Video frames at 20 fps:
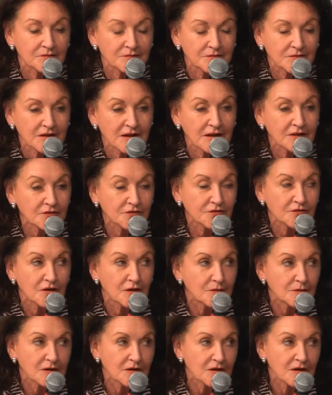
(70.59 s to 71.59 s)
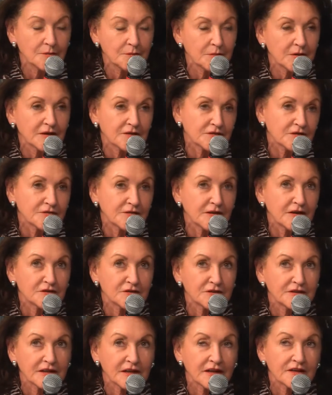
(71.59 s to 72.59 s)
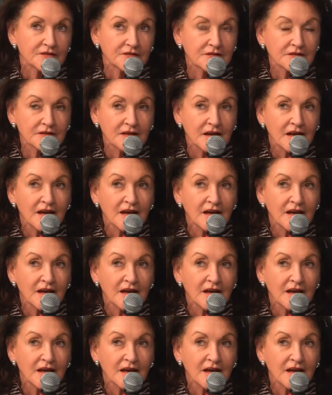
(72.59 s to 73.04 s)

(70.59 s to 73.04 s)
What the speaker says: transdermal complex of hyaluronic acid.